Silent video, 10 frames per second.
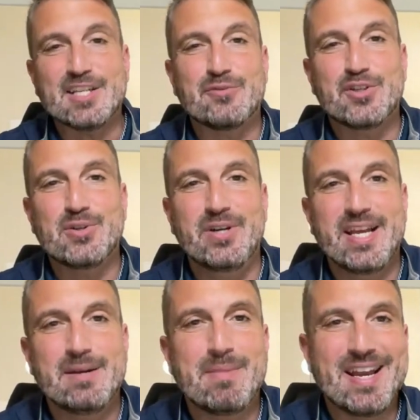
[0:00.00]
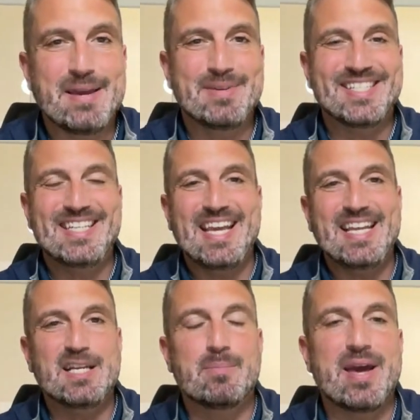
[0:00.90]
thanks for tuning in. My name is
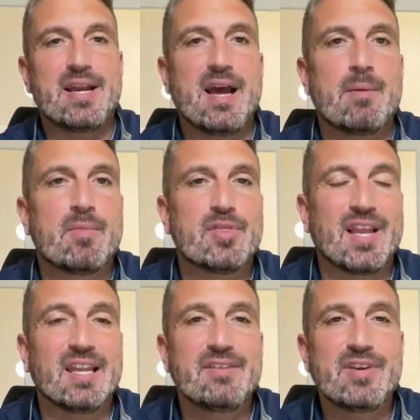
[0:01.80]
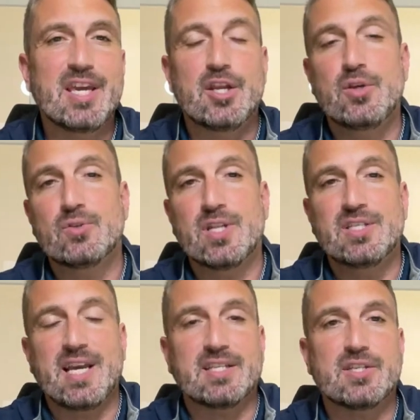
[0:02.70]
Danny DePetta. I'm with the Living in Houston,
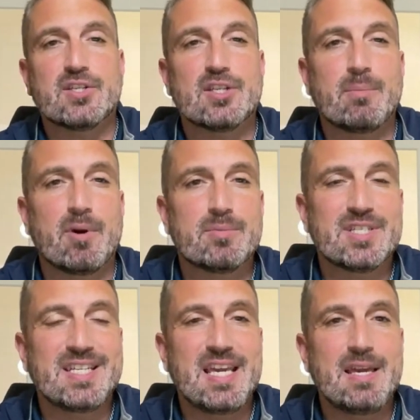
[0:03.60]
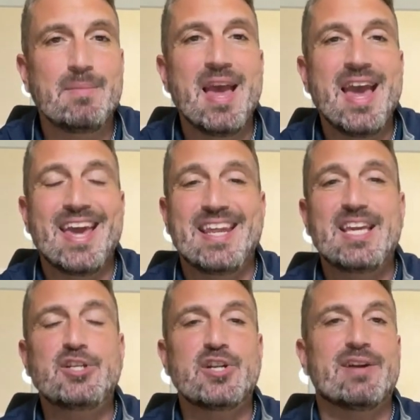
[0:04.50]
Texas Suburbs team. And
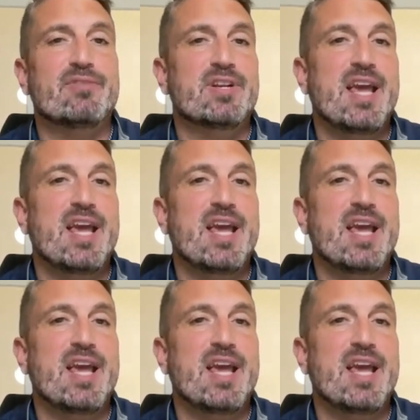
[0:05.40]
each and every